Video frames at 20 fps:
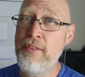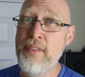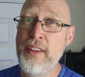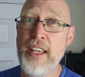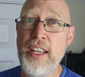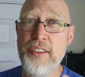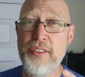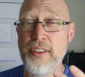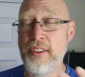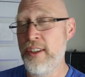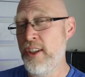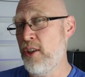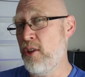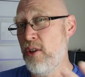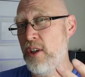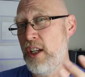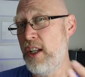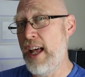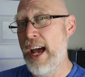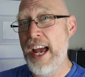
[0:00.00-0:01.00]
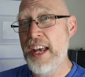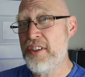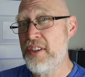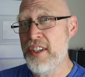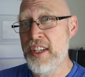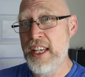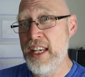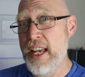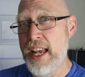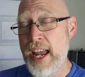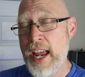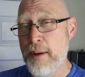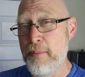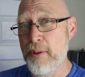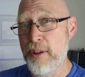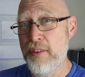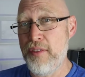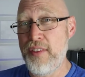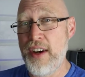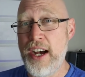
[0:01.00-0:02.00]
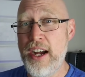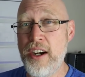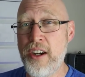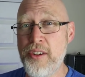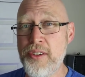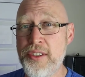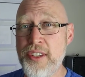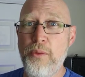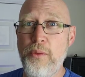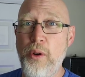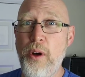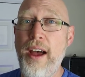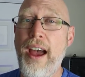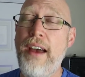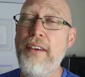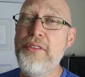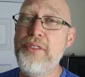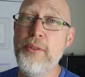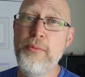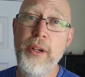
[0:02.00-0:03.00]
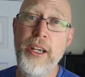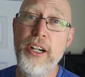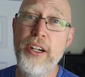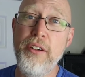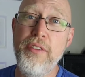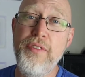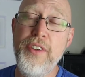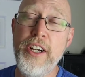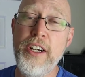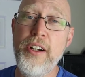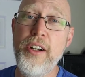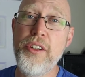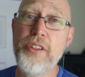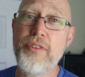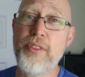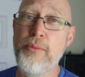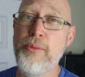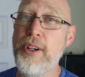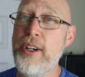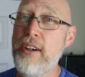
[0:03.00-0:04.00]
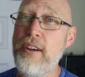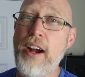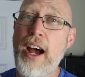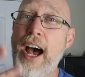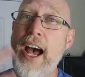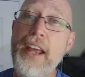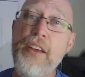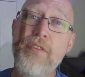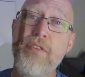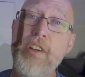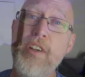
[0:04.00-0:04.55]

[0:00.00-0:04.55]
of these little Class D amplifiers will have some interference from their high